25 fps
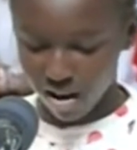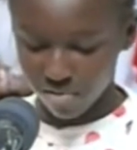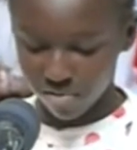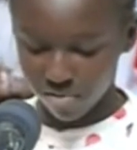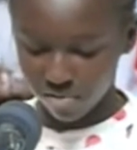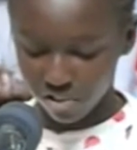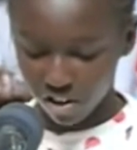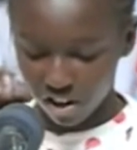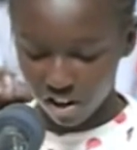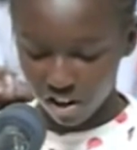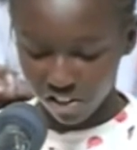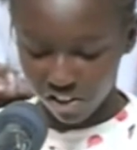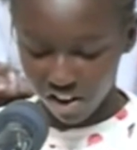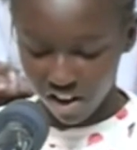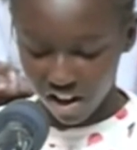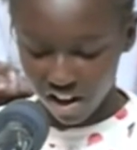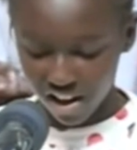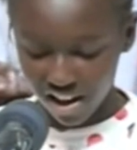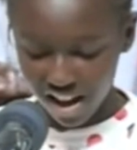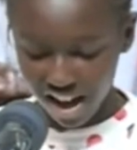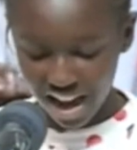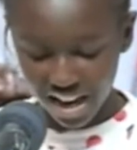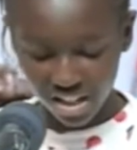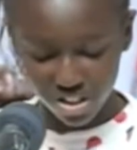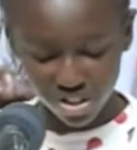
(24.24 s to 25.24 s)
and so much
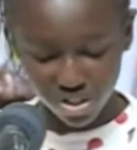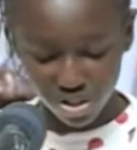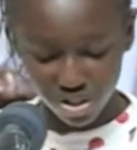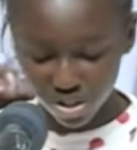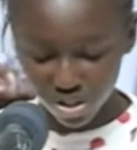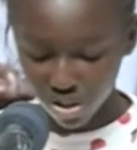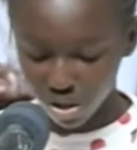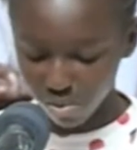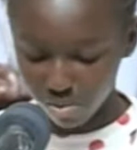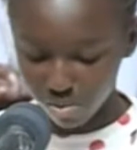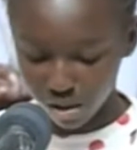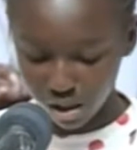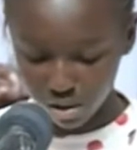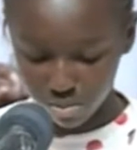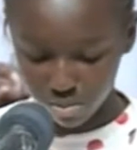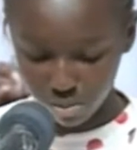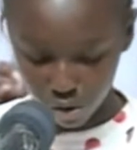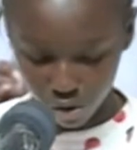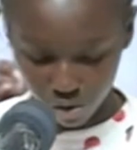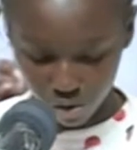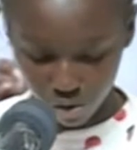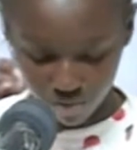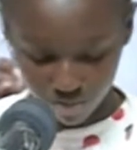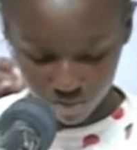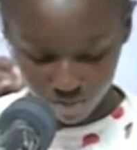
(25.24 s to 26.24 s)
more.
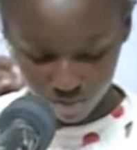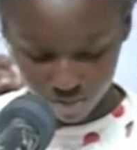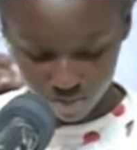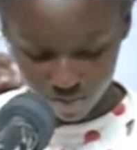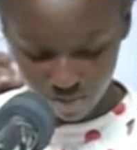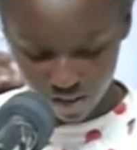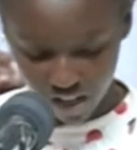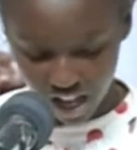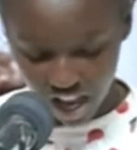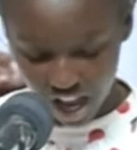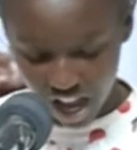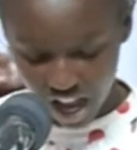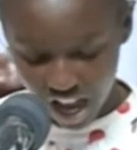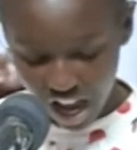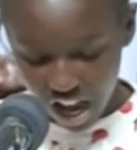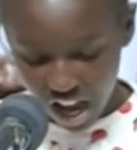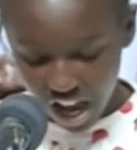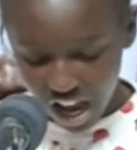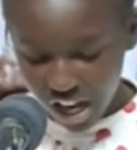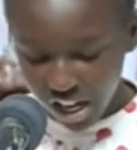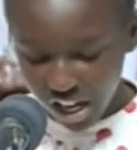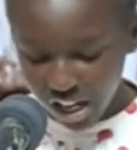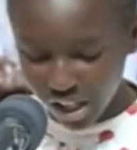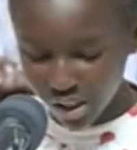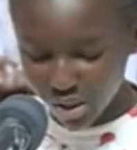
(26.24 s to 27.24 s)
He taught me many
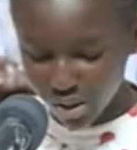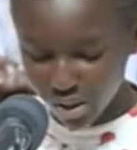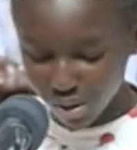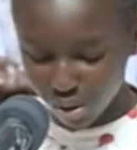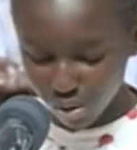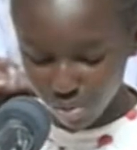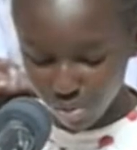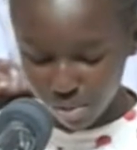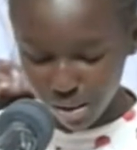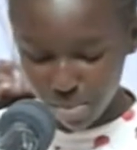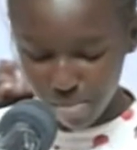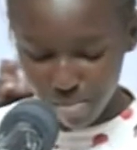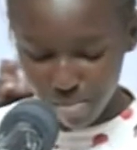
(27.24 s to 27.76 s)
things,